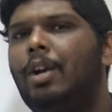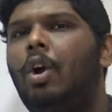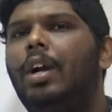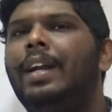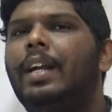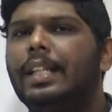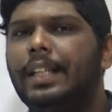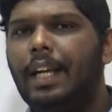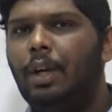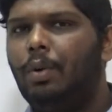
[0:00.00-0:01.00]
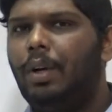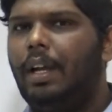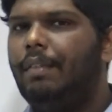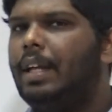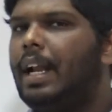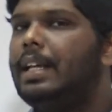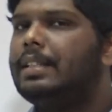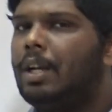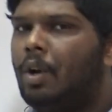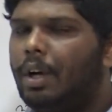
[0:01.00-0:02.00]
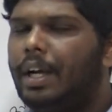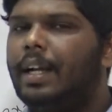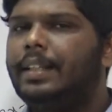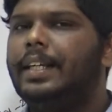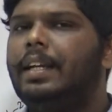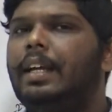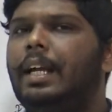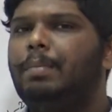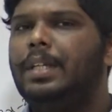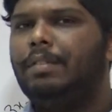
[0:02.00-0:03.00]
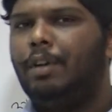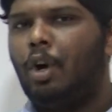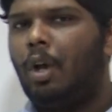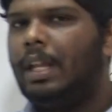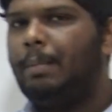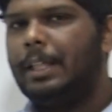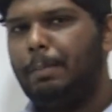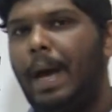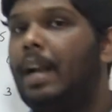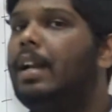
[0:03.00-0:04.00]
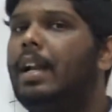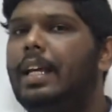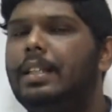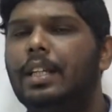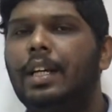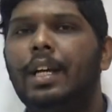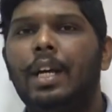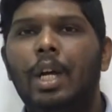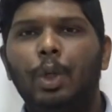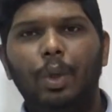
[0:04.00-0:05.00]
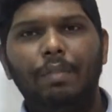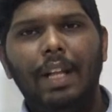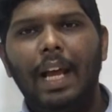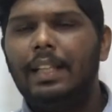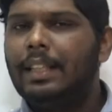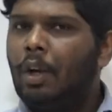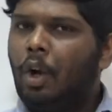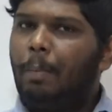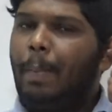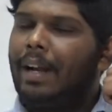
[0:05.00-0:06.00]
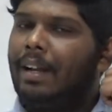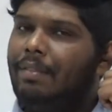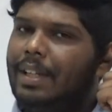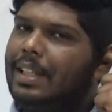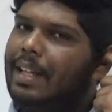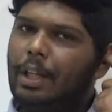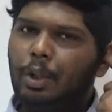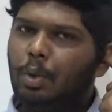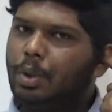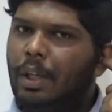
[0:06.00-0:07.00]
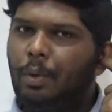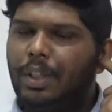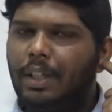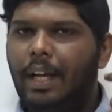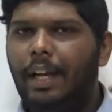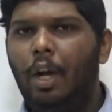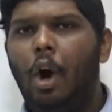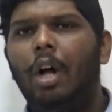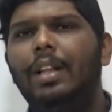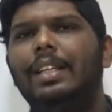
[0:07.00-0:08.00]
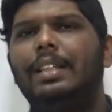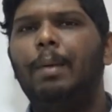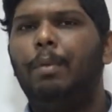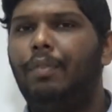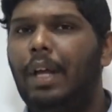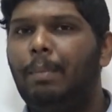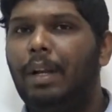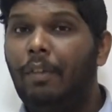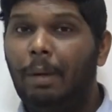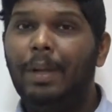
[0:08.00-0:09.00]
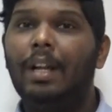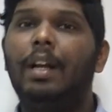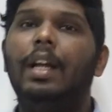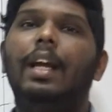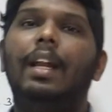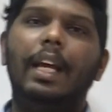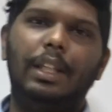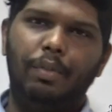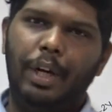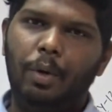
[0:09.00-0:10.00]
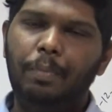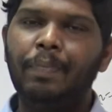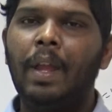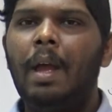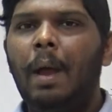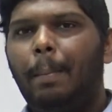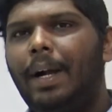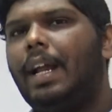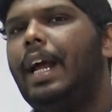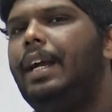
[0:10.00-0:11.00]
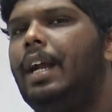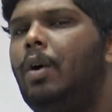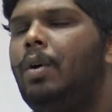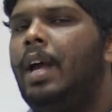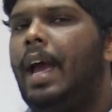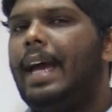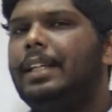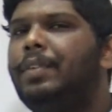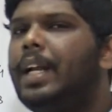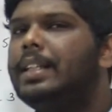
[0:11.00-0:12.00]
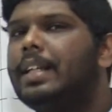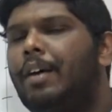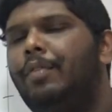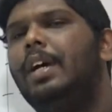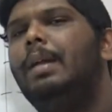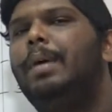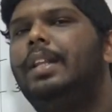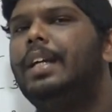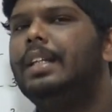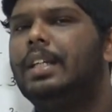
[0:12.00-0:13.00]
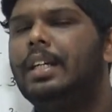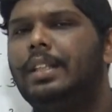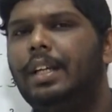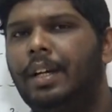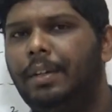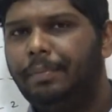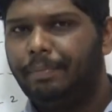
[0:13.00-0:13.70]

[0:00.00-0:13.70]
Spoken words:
not intersecting only. If the lines are not intersecting, it means we call them as parallel lines. So if the lines are not parallel, we say there is no solution, correct? All this type of table we'll be learning in next video. But right now, as far as graphical method is considered,